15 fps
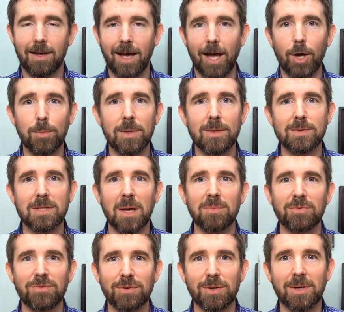I hope that was
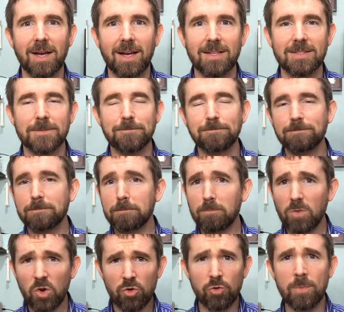helpful for you guys.
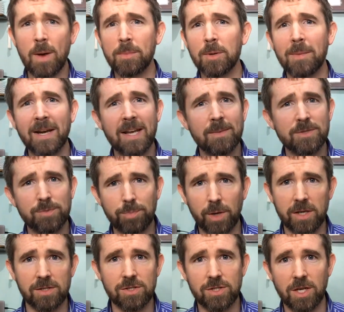Remember, my name is
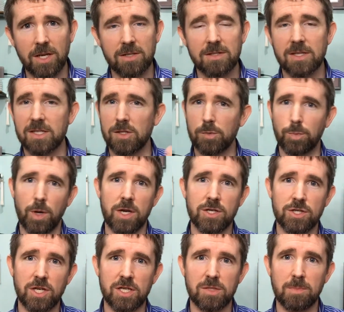Braden Chase. This is Braden
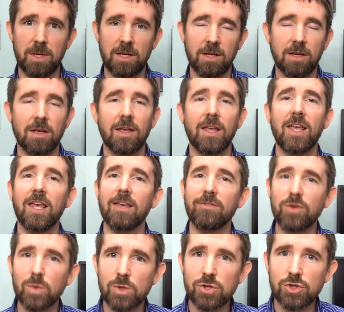Chase Media. If
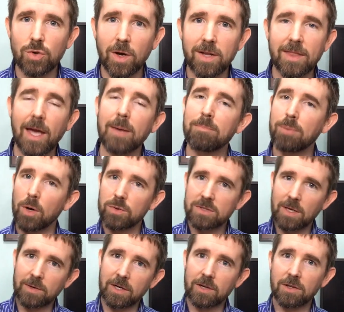you enjoyed that, post
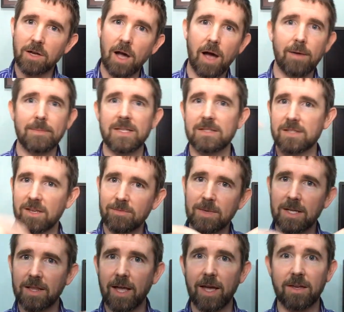down here in the comments. Give me
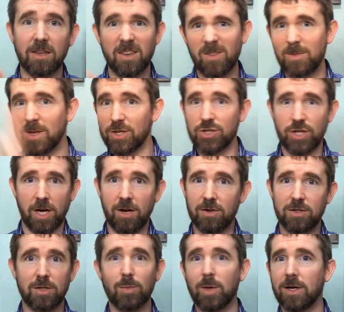a like, give me a share
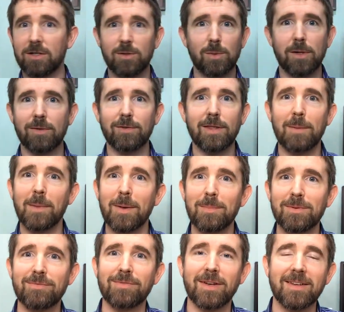somewhere to wherever that might
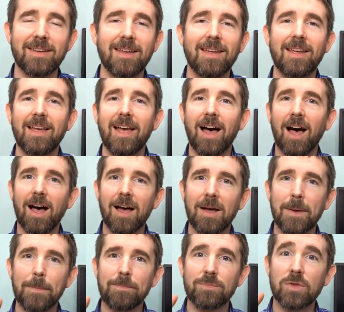be fun.
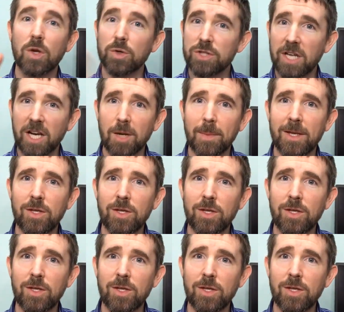Go check out my